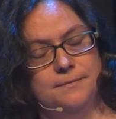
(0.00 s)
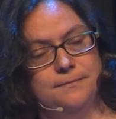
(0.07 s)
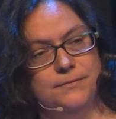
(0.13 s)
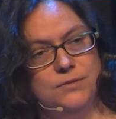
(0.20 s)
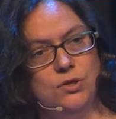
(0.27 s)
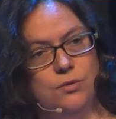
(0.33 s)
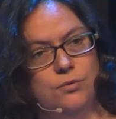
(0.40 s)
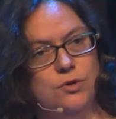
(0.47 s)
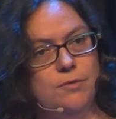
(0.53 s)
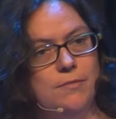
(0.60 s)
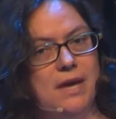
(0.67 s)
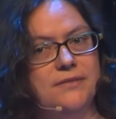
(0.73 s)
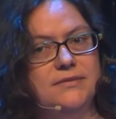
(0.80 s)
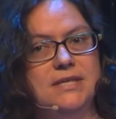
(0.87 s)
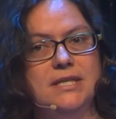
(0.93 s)
So you may
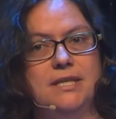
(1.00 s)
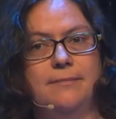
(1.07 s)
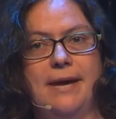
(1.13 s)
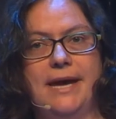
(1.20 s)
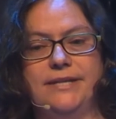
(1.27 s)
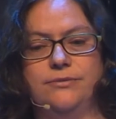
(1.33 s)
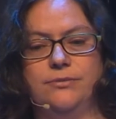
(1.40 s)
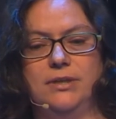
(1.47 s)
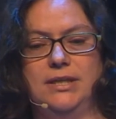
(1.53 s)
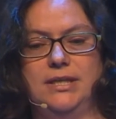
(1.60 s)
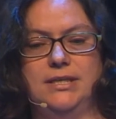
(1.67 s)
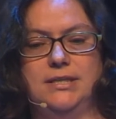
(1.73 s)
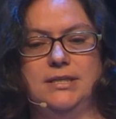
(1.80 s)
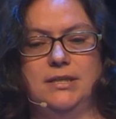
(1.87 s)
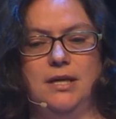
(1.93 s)
have seen the
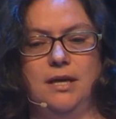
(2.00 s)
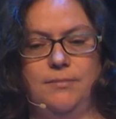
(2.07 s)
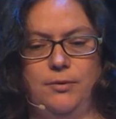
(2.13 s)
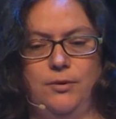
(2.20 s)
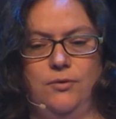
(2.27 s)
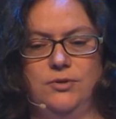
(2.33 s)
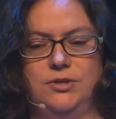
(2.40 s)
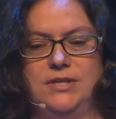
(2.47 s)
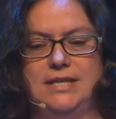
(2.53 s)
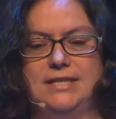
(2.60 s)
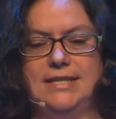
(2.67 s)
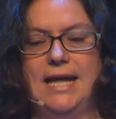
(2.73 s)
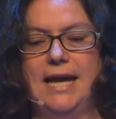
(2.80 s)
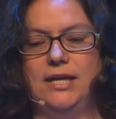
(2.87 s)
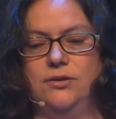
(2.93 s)
passwordless approach that
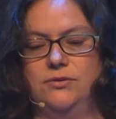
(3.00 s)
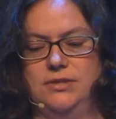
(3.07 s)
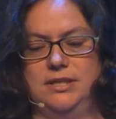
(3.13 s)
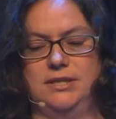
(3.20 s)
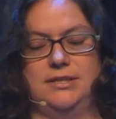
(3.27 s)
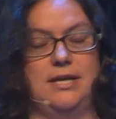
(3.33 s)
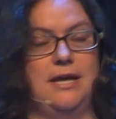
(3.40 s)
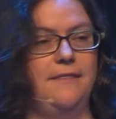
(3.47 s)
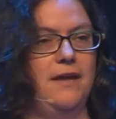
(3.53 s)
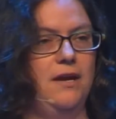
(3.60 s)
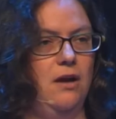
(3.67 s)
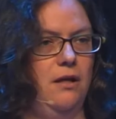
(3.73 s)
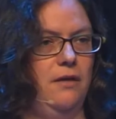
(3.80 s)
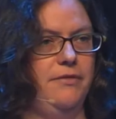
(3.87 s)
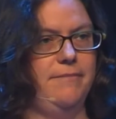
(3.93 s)
Slack uses, and they
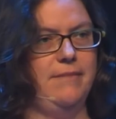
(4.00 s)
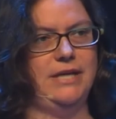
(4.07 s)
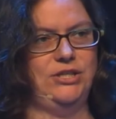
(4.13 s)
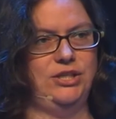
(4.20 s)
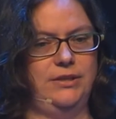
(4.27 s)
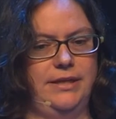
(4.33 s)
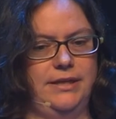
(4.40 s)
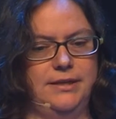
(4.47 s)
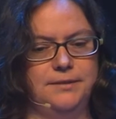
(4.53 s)
call it the magic link.